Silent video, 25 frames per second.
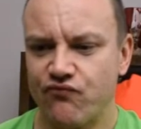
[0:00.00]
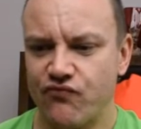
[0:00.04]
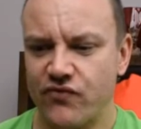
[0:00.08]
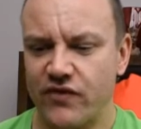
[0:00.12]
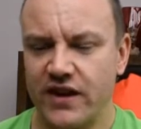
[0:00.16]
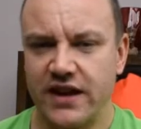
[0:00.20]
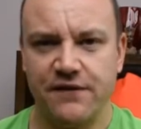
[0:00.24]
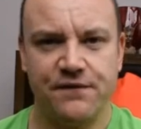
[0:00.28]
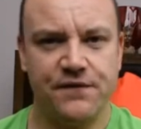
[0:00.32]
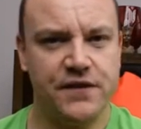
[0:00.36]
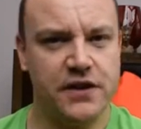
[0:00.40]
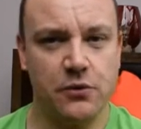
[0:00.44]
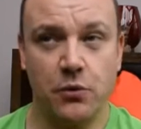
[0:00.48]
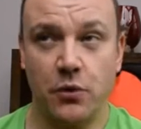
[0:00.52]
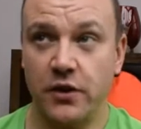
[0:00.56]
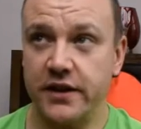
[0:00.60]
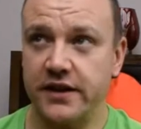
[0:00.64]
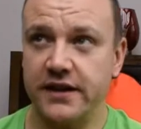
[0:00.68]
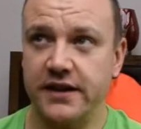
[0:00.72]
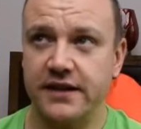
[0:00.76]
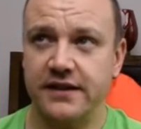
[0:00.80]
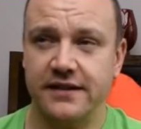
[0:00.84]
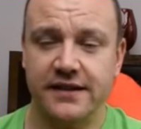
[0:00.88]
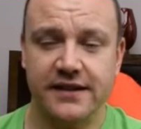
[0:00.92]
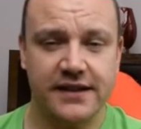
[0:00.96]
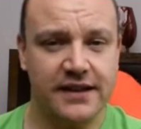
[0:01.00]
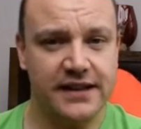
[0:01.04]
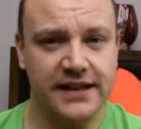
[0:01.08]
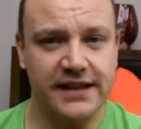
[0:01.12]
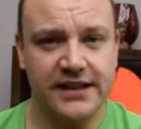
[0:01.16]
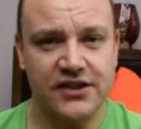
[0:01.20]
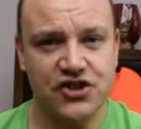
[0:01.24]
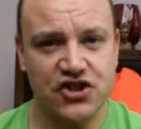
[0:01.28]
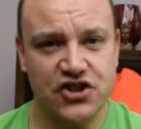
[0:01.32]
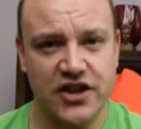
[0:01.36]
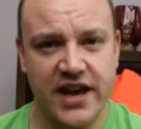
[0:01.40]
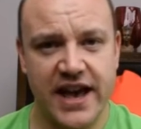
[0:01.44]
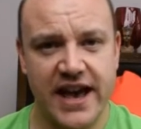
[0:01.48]
If you want to click
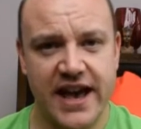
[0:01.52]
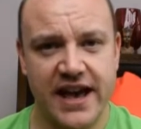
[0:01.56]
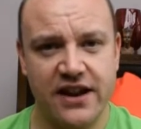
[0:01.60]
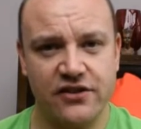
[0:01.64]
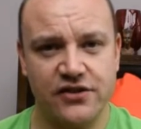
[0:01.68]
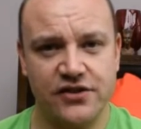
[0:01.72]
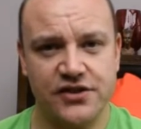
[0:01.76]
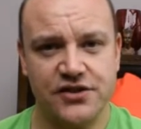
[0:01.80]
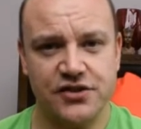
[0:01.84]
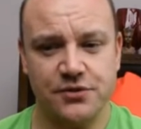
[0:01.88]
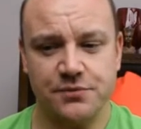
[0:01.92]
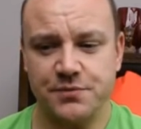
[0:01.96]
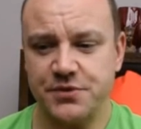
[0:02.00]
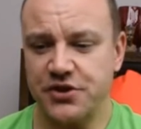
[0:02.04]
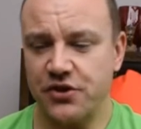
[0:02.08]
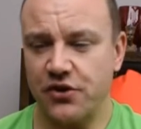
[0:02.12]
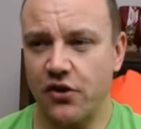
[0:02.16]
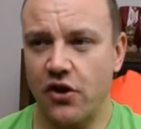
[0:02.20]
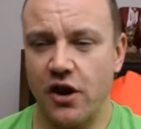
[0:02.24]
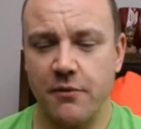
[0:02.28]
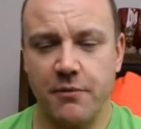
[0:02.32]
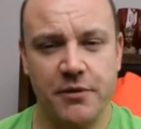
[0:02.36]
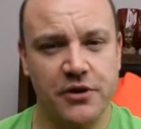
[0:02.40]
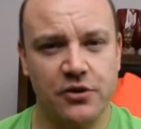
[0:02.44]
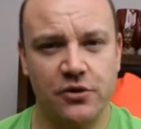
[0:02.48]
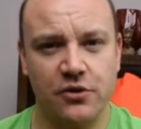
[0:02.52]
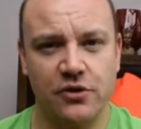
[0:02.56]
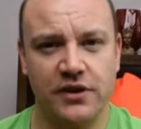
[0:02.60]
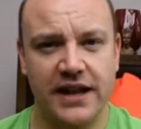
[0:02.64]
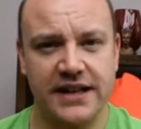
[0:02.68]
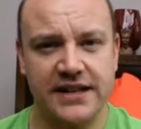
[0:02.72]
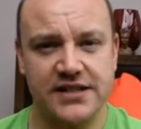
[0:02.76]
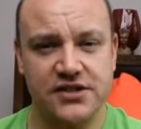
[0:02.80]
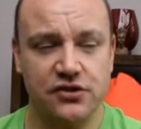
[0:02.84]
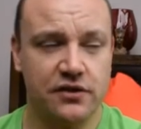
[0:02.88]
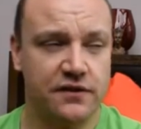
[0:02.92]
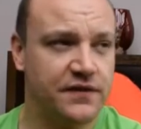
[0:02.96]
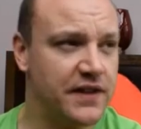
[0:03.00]
share and subscribe and all that
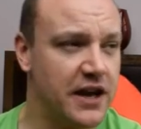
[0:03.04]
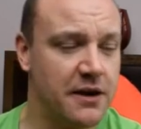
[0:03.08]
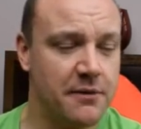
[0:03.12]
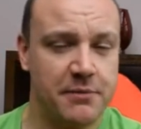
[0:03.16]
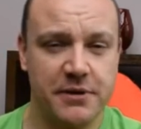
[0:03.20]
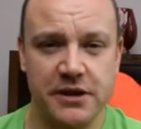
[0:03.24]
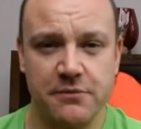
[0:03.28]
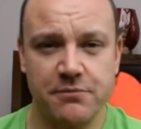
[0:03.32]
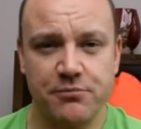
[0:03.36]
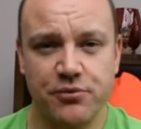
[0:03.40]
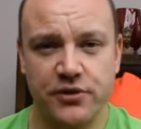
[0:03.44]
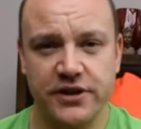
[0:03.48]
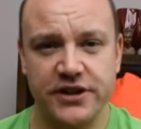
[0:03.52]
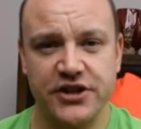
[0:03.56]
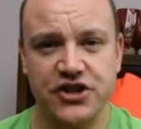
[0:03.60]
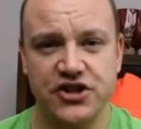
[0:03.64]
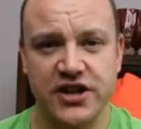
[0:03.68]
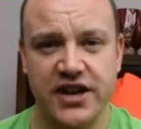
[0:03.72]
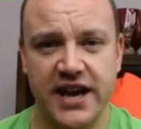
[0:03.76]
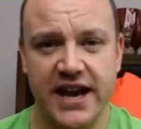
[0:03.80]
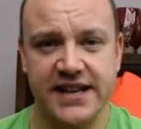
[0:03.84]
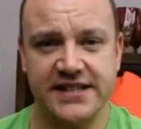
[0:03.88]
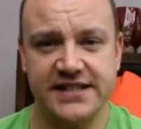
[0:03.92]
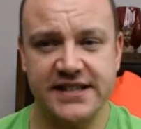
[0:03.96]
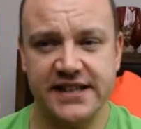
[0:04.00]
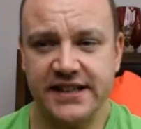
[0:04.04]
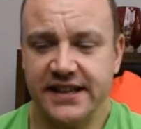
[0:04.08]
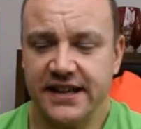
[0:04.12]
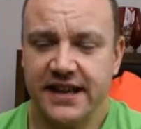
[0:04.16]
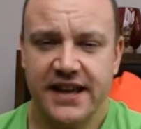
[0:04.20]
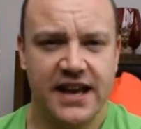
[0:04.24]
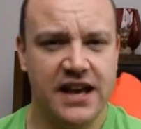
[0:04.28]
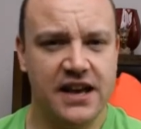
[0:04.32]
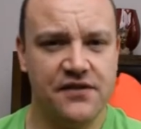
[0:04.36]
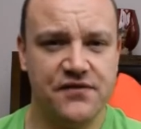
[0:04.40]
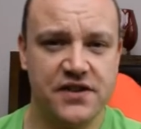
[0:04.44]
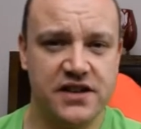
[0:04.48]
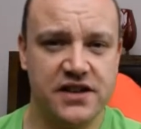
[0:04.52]
stuff, that'd be appreciated.
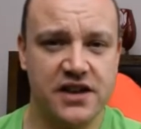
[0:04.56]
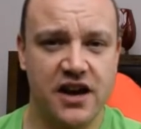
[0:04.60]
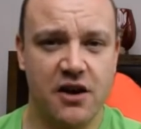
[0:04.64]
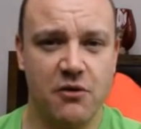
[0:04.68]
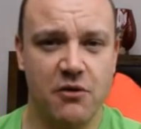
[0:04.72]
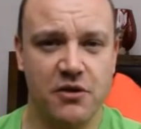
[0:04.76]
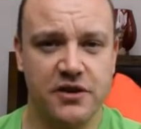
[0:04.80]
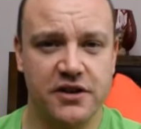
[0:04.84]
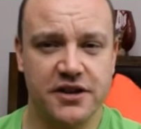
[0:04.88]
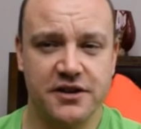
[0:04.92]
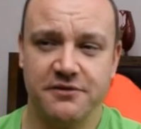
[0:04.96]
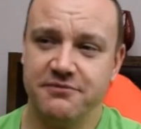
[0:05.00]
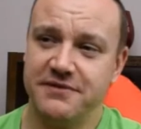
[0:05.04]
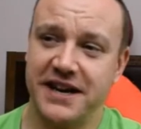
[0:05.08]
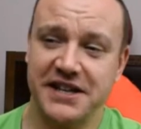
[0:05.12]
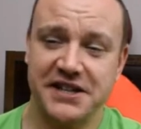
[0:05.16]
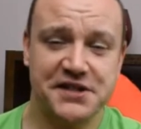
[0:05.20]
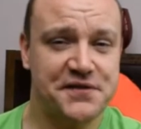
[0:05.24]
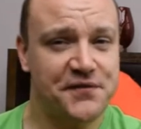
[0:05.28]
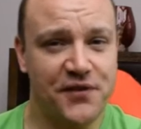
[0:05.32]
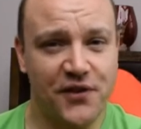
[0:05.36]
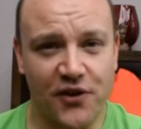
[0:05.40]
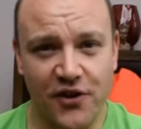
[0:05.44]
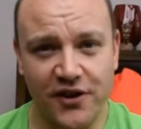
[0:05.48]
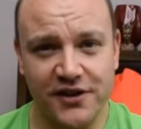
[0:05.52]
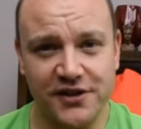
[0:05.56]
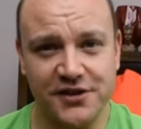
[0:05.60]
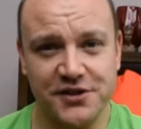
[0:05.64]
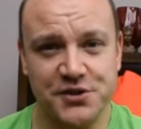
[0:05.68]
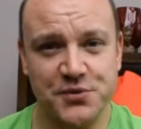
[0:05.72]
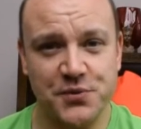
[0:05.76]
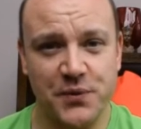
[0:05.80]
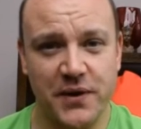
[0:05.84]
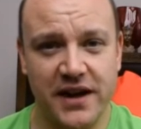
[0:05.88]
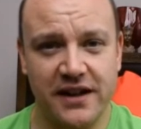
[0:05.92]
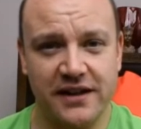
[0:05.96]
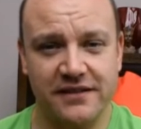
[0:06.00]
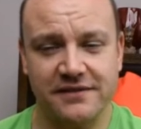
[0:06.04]
If you don't want to, that's fine as
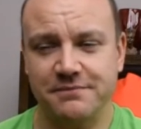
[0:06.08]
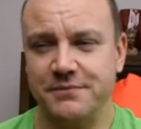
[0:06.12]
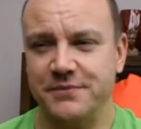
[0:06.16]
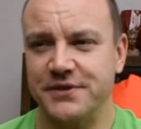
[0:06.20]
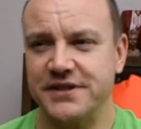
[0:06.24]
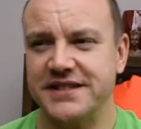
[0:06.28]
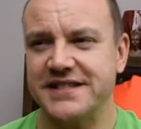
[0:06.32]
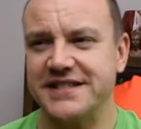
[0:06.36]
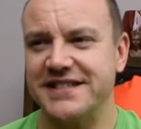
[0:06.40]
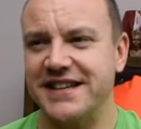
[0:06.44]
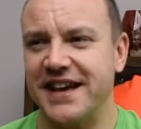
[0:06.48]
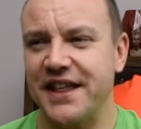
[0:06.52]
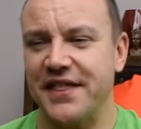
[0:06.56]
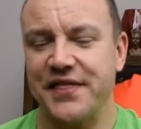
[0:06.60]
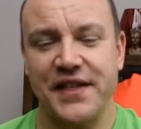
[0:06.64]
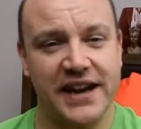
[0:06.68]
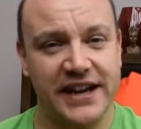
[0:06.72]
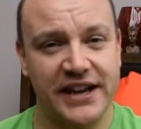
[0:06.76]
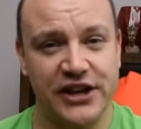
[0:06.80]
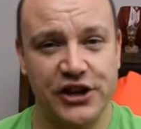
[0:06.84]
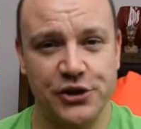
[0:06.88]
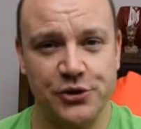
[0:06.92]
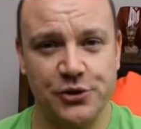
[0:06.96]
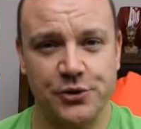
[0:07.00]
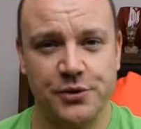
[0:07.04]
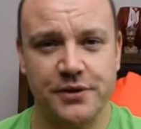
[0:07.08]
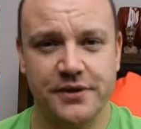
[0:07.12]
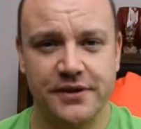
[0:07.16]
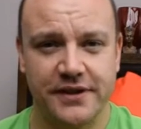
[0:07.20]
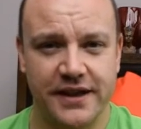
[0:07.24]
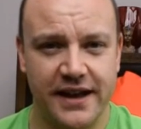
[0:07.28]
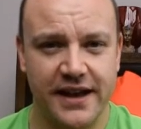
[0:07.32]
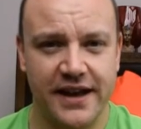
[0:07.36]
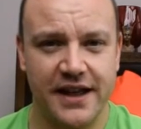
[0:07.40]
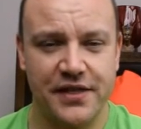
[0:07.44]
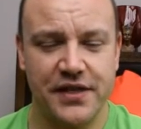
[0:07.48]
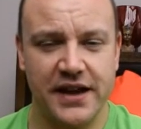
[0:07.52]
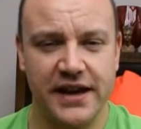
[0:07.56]
well. But thank you
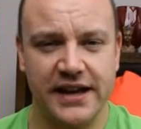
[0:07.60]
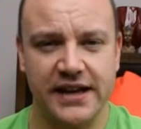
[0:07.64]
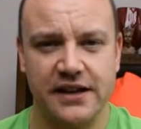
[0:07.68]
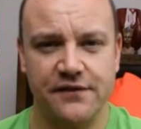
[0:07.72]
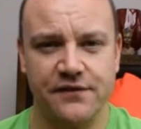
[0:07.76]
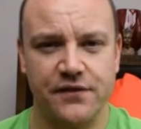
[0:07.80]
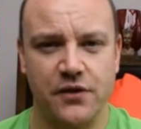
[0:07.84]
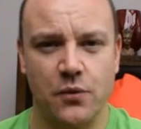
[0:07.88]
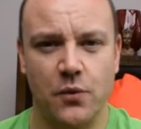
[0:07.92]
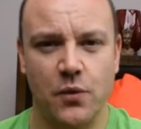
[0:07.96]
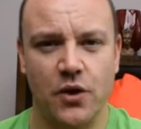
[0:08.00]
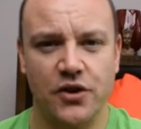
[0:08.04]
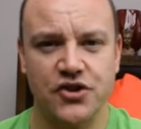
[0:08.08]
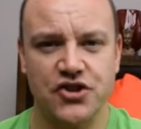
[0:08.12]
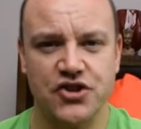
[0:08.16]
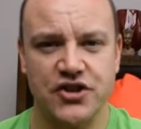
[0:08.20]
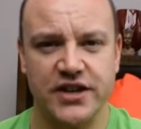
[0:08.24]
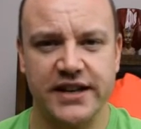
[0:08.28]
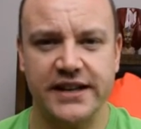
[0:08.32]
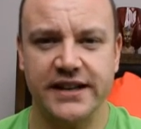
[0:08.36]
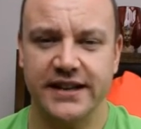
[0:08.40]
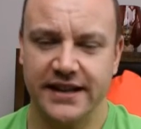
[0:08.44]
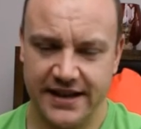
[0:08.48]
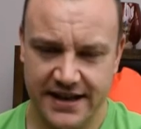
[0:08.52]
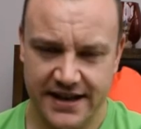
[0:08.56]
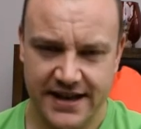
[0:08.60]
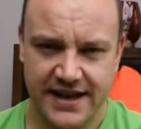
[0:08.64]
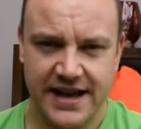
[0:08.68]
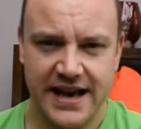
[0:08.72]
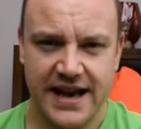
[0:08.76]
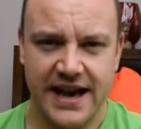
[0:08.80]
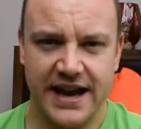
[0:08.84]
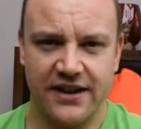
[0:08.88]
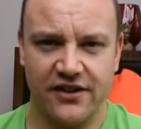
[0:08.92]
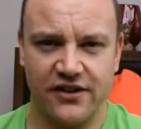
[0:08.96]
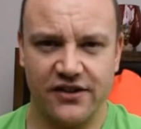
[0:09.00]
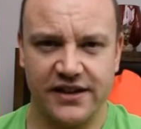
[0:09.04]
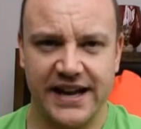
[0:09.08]
for watching,
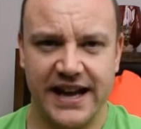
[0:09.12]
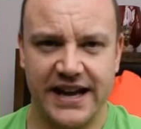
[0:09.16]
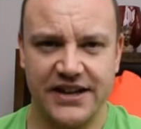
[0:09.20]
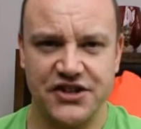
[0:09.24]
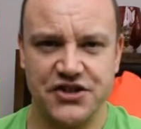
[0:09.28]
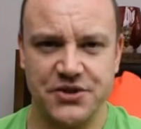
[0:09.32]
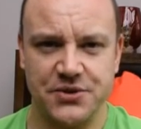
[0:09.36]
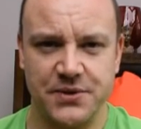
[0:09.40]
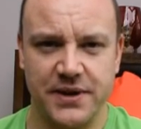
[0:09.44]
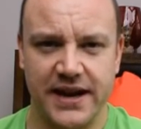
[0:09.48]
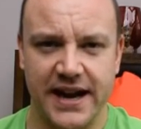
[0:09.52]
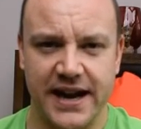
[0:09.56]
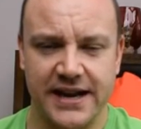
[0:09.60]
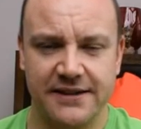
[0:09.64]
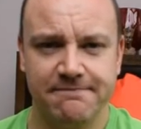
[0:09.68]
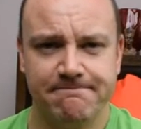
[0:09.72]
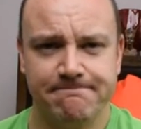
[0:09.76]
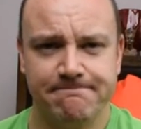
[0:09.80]
and I'll catch you again.